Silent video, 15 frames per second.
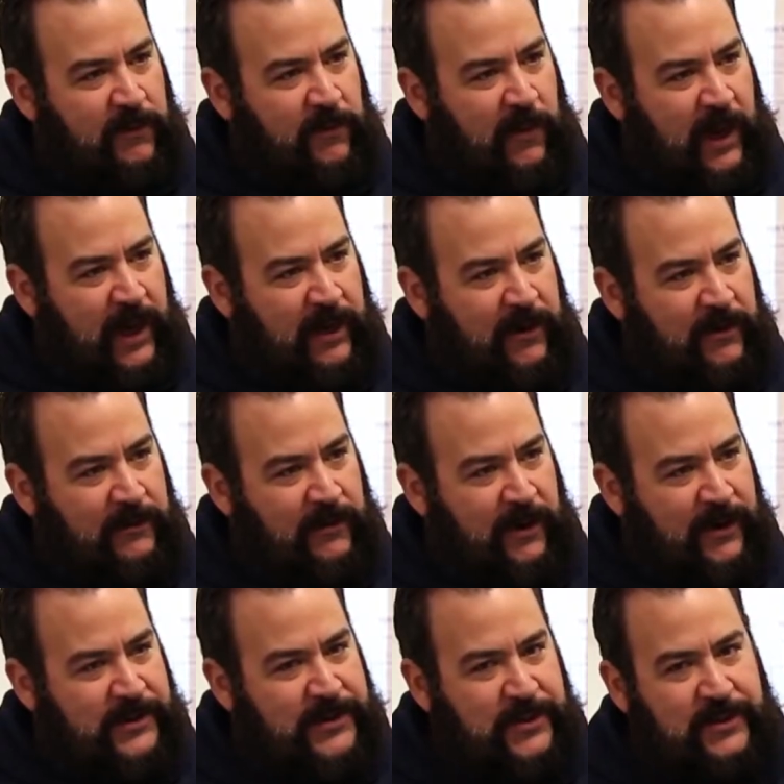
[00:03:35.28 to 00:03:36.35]
a wider,
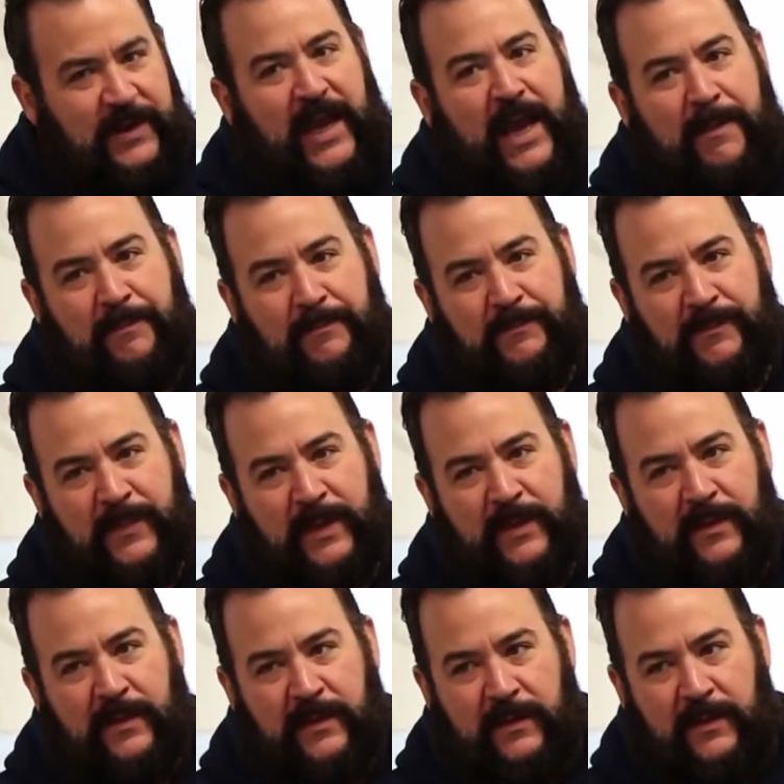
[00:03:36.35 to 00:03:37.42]
larger cap,
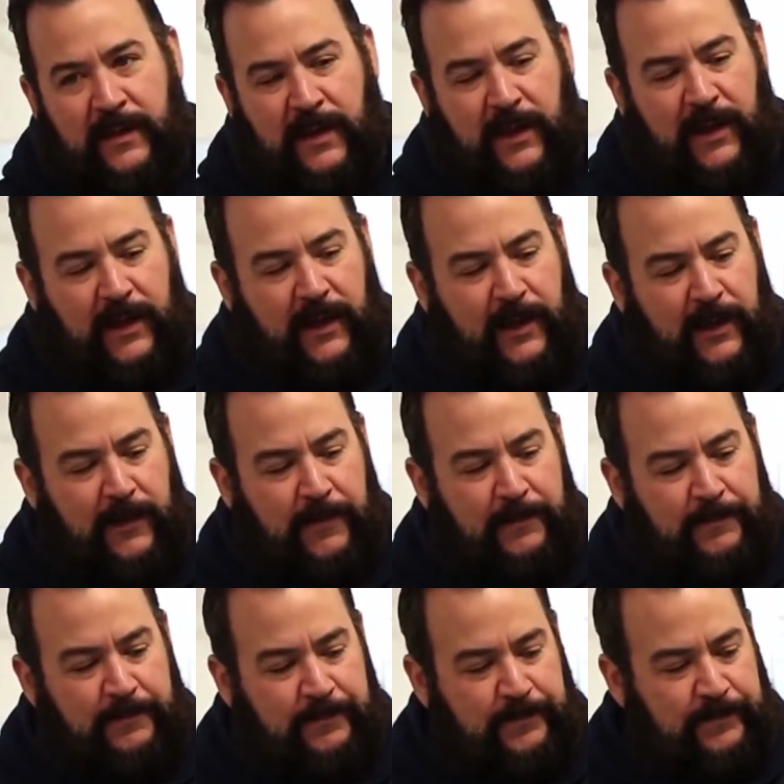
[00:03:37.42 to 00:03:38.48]

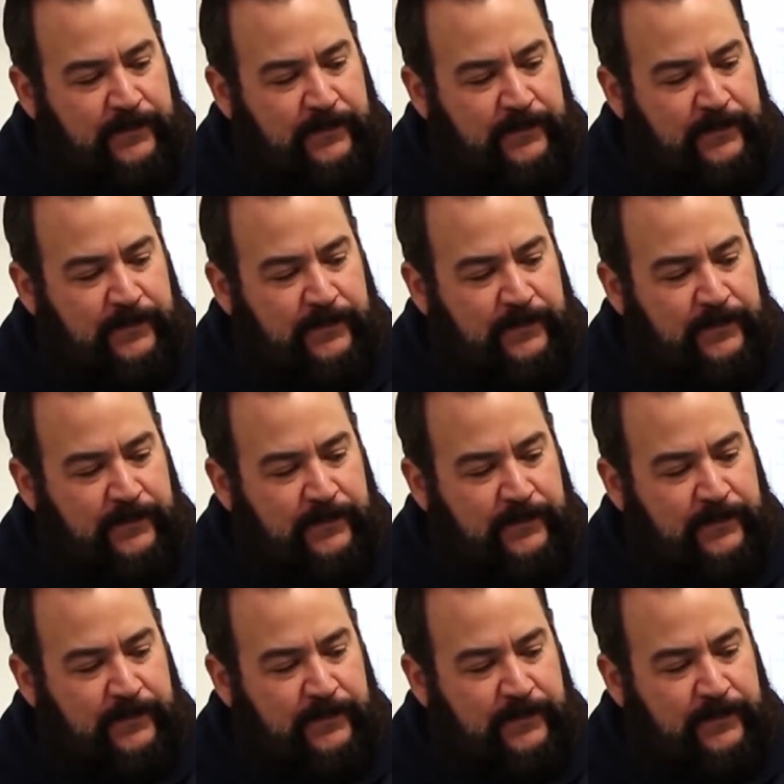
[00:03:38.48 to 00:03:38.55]
um,